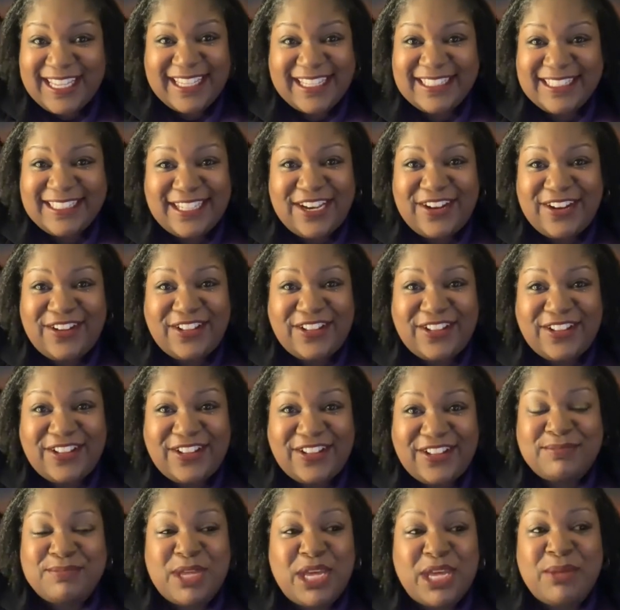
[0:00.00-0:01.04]

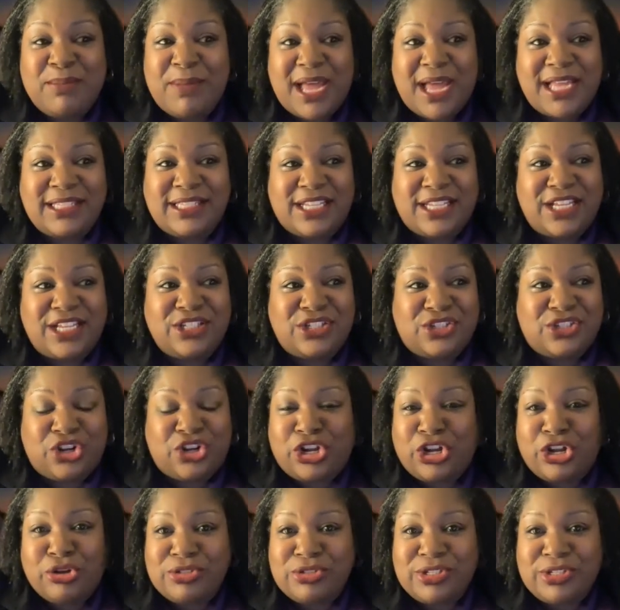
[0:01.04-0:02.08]
Me and my sons are
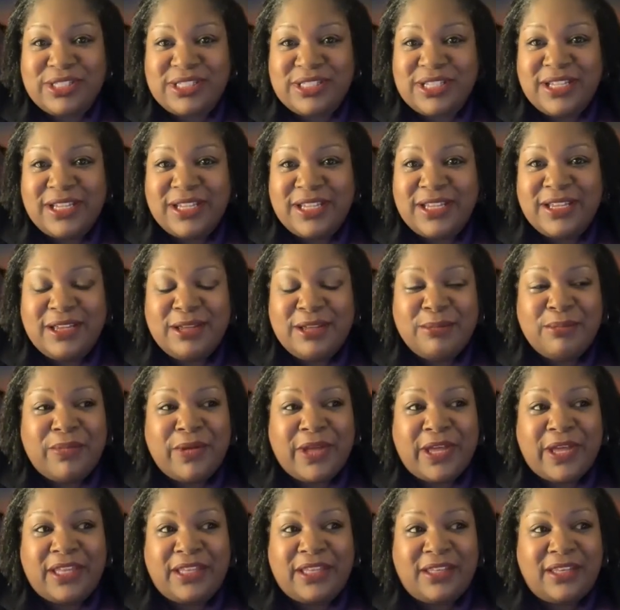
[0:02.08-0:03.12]
close,
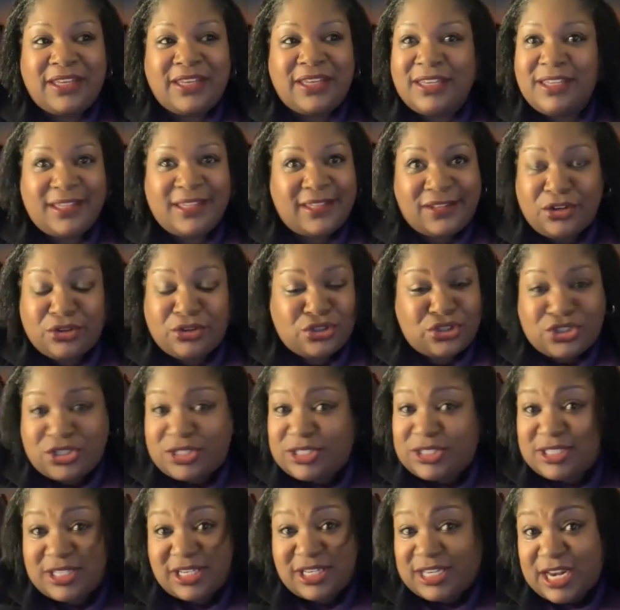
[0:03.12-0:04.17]
but
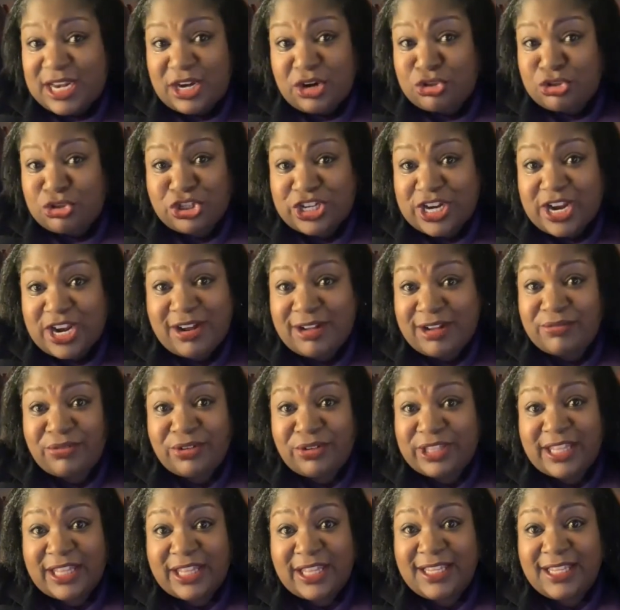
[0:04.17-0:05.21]
they don't share
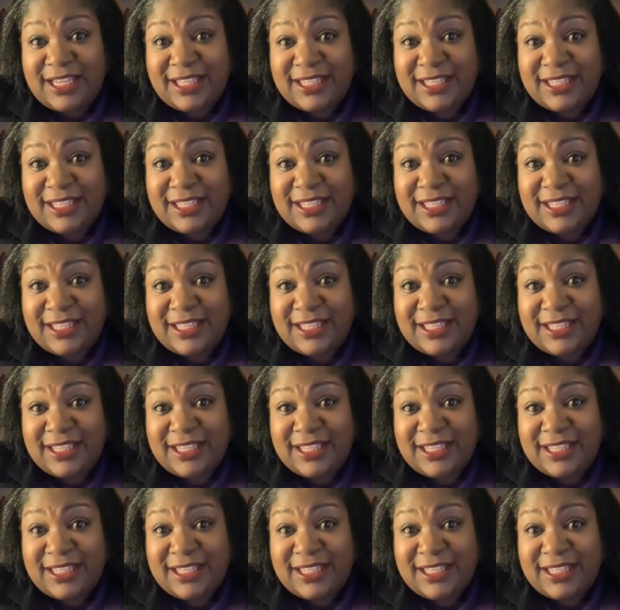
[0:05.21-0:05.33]
everything.